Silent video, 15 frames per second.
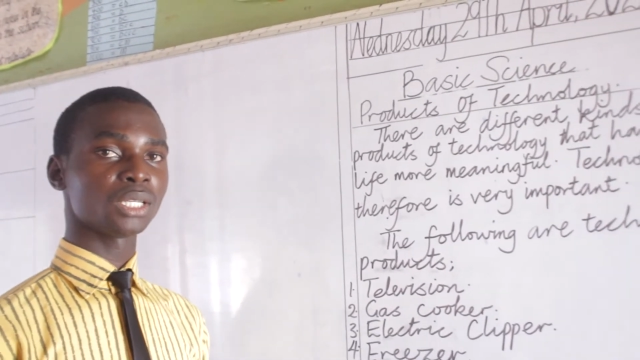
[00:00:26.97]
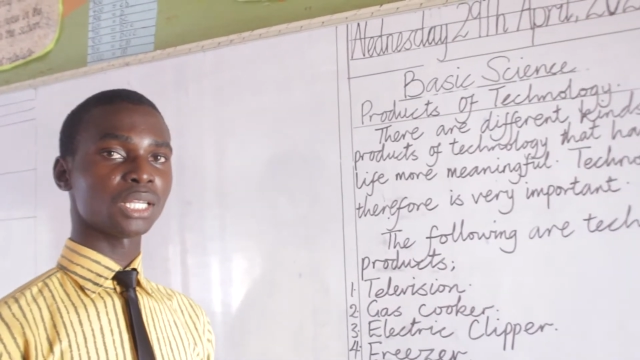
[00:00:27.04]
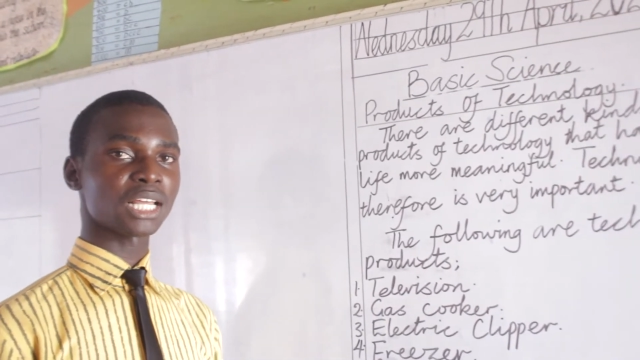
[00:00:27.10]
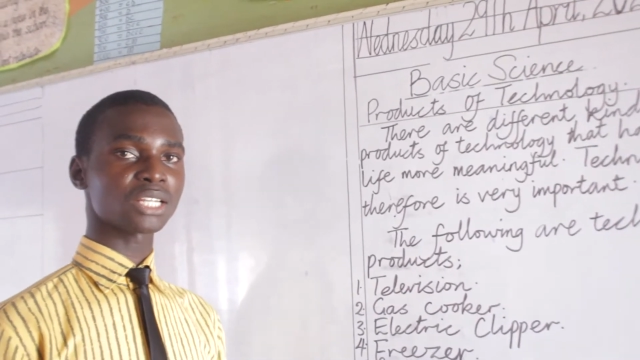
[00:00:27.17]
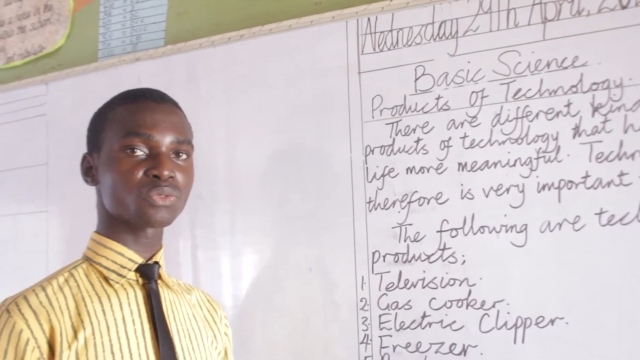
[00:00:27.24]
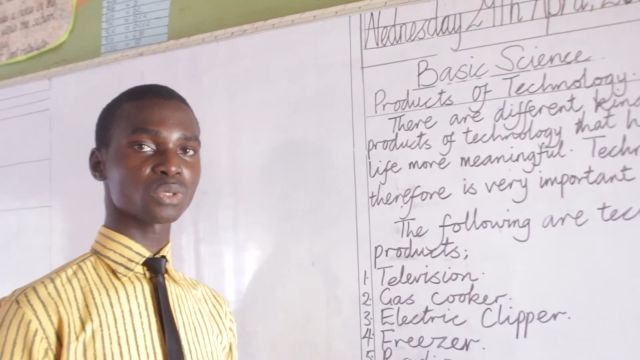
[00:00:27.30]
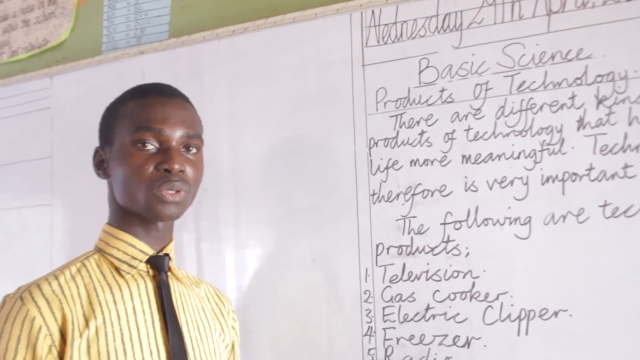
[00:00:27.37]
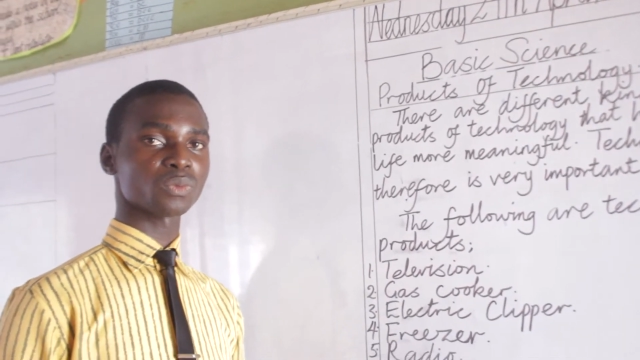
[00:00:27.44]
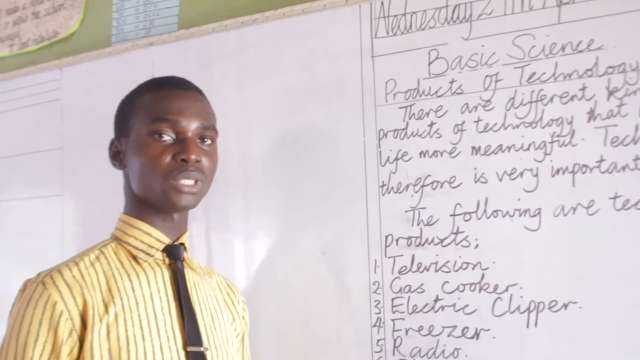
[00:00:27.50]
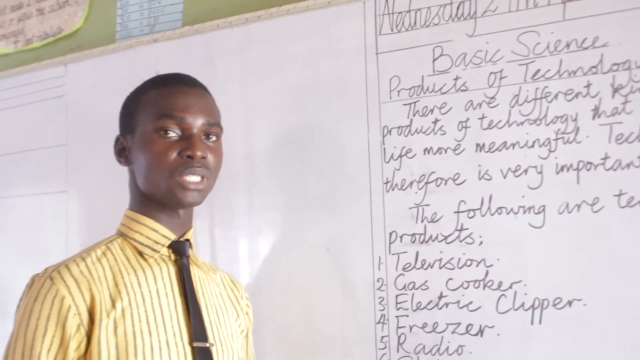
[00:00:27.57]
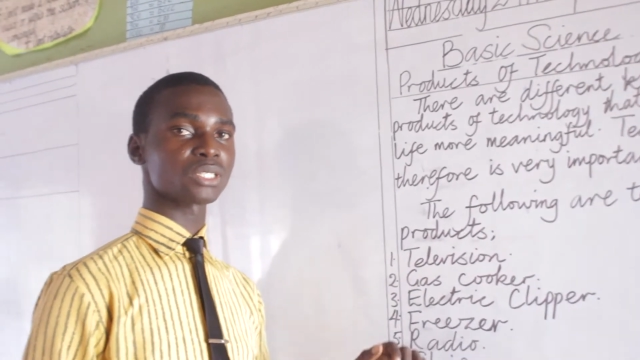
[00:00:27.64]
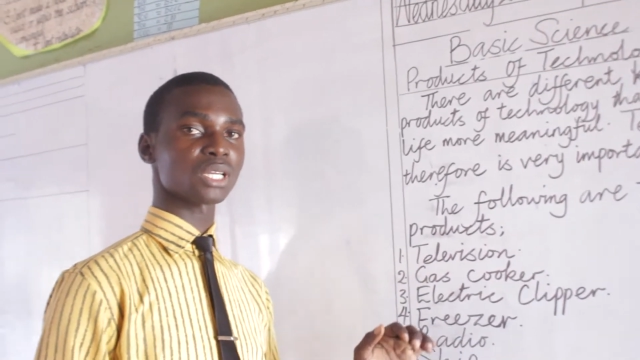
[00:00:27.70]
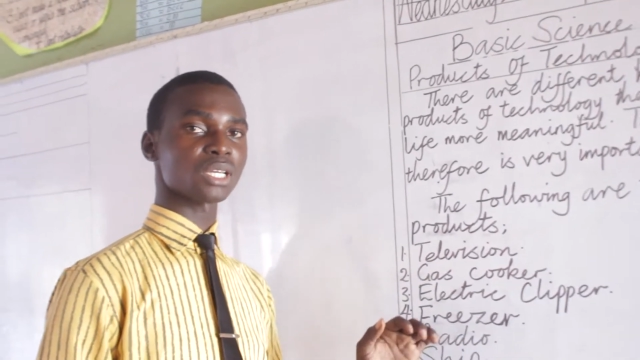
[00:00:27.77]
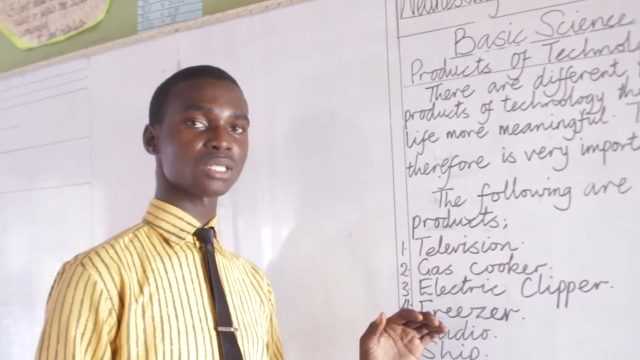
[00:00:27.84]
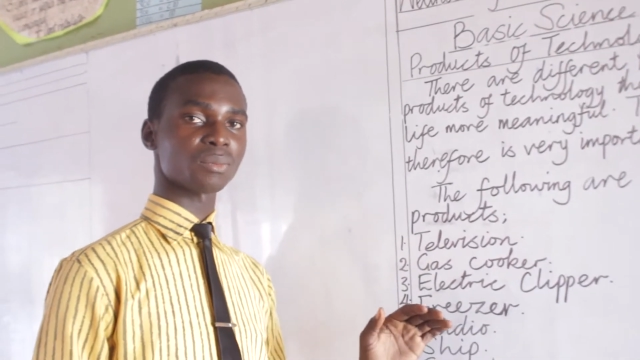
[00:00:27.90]
Last week we
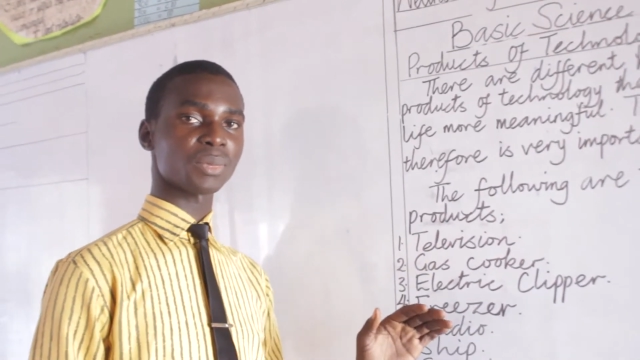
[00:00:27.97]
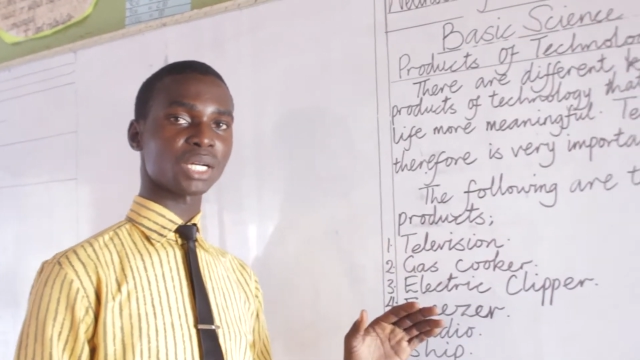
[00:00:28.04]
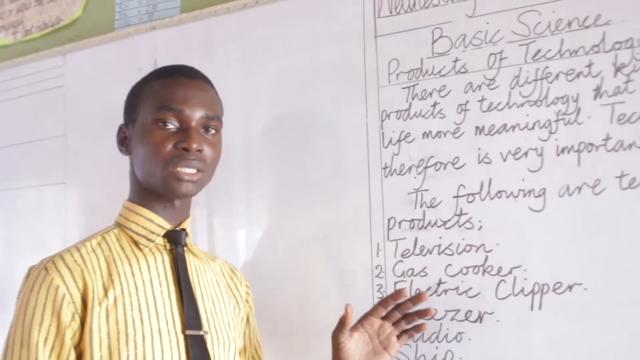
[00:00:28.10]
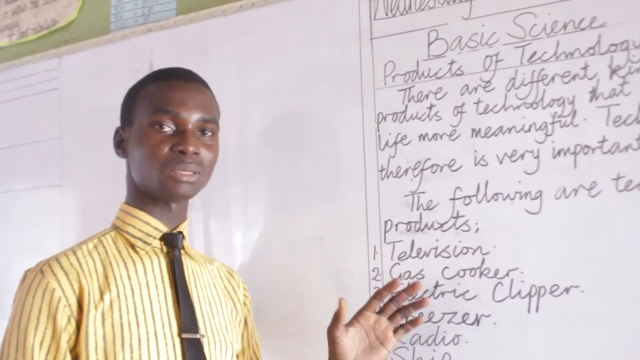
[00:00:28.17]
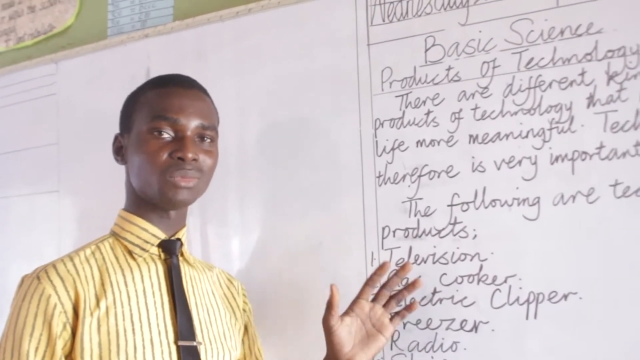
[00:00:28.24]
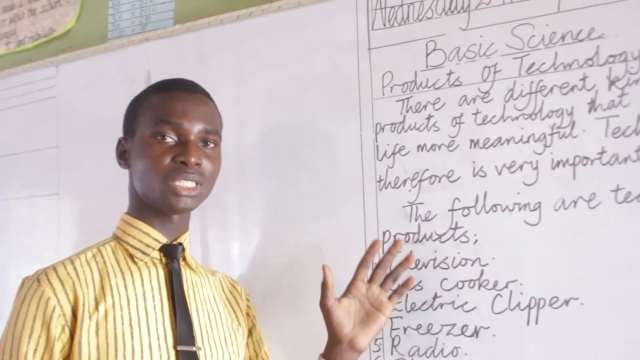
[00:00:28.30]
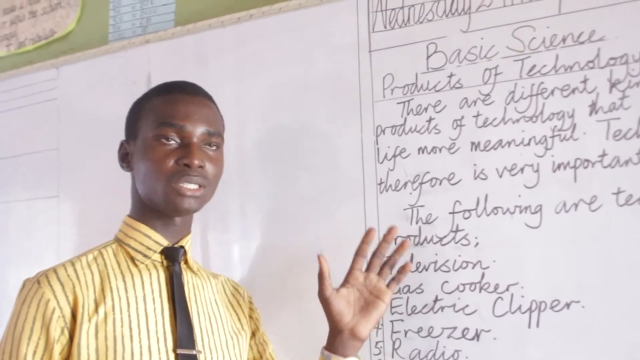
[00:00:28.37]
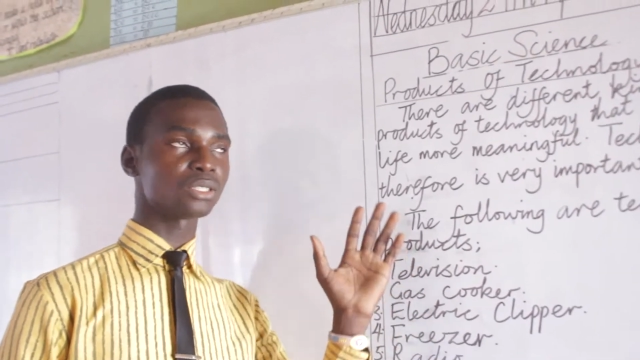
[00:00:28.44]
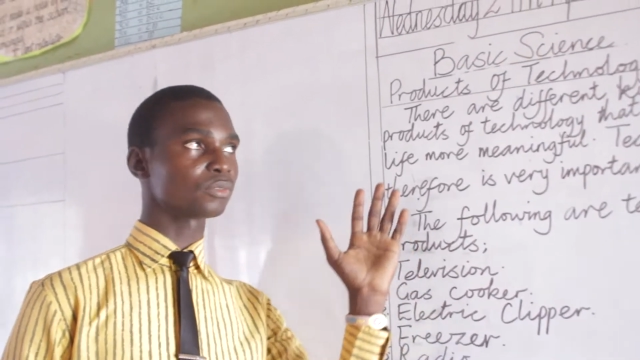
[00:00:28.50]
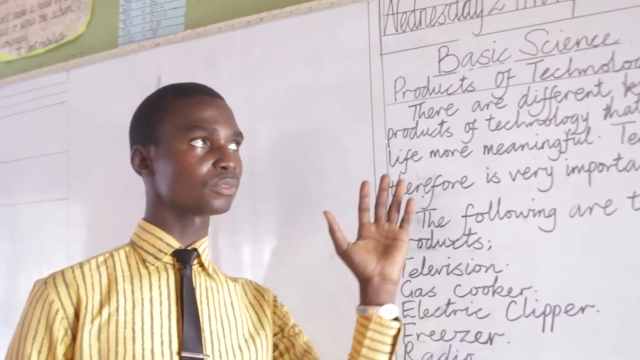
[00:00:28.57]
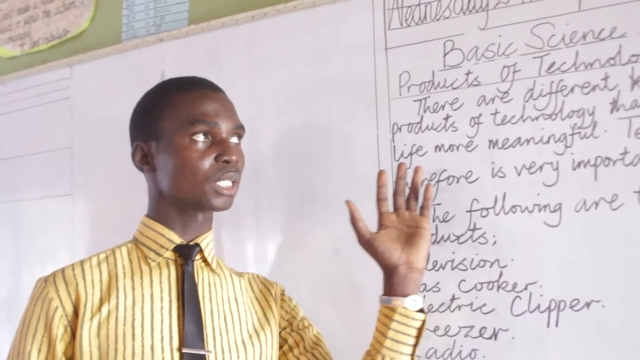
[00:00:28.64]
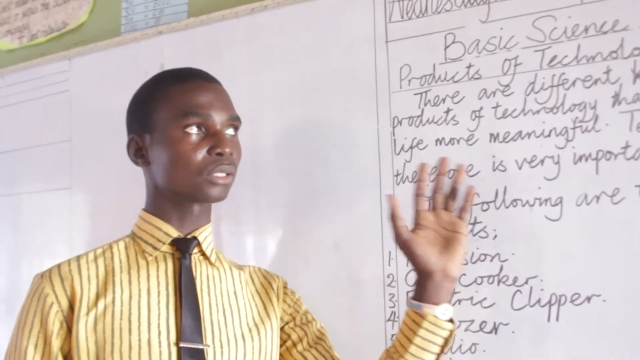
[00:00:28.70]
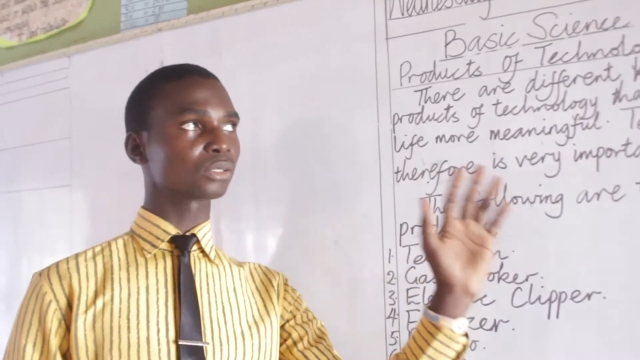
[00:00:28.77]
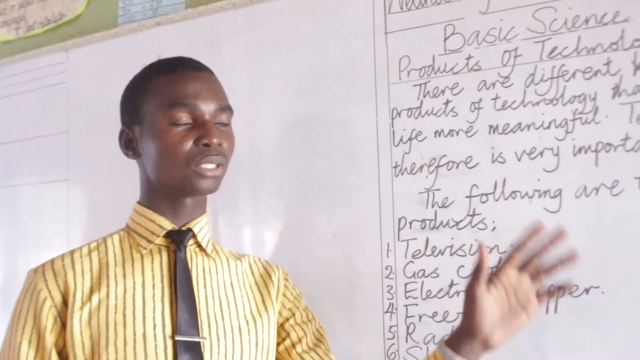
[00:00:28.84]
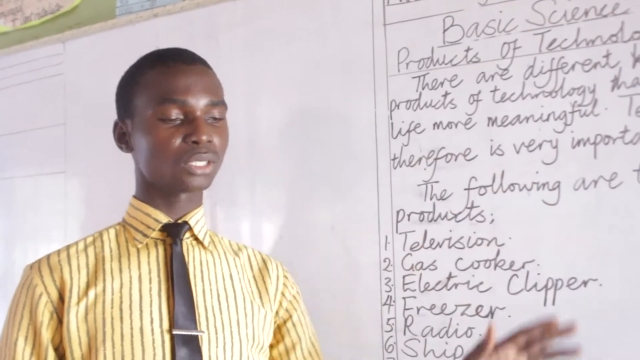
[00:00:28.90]
discussed about the meaning of
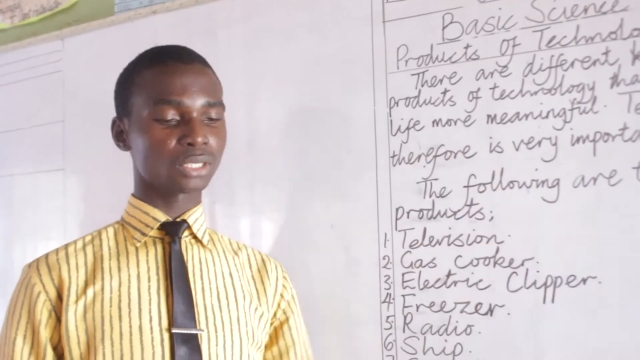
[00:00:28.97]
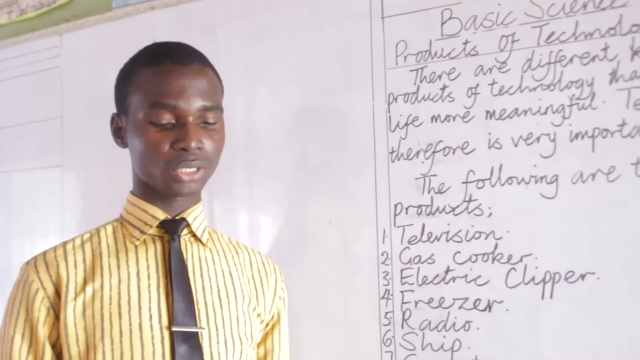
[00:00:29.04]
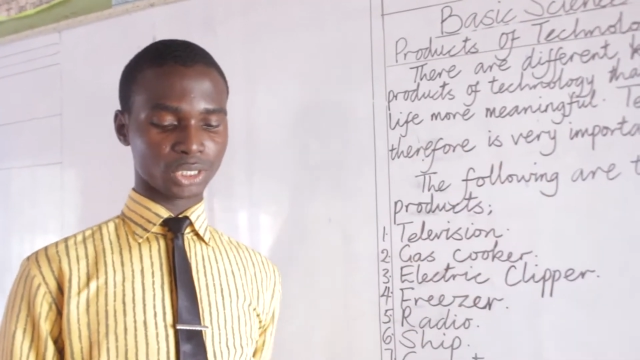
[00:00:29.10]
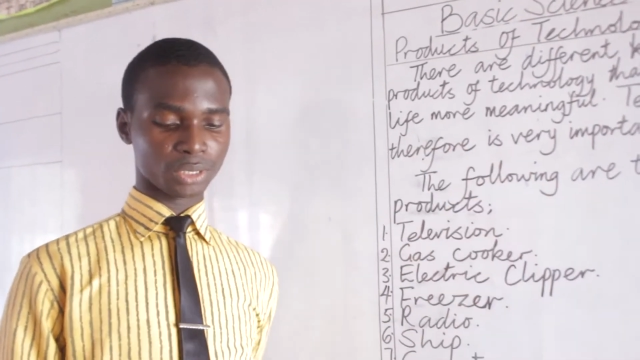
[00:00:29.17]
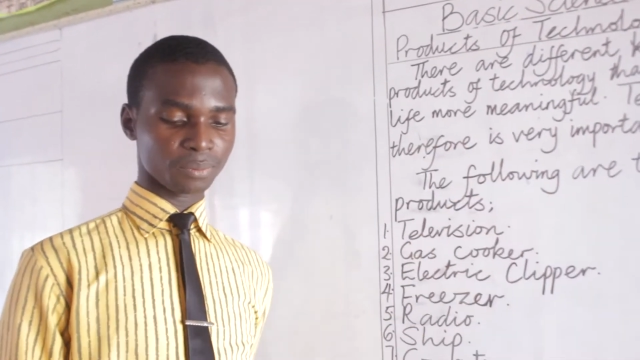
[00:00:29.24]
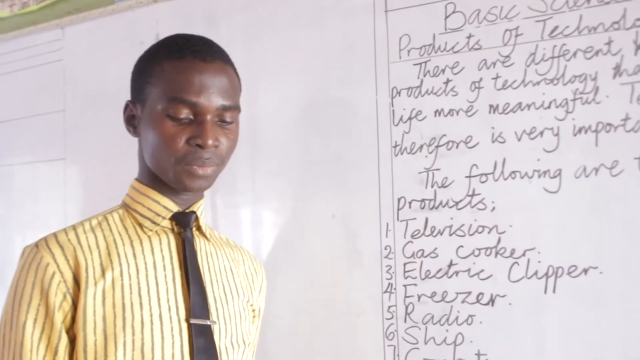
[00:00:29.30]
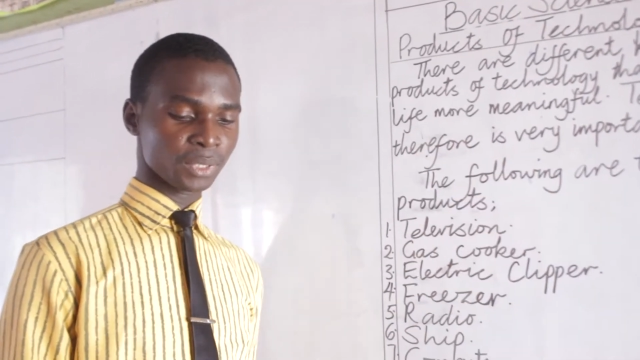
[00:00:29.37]
technology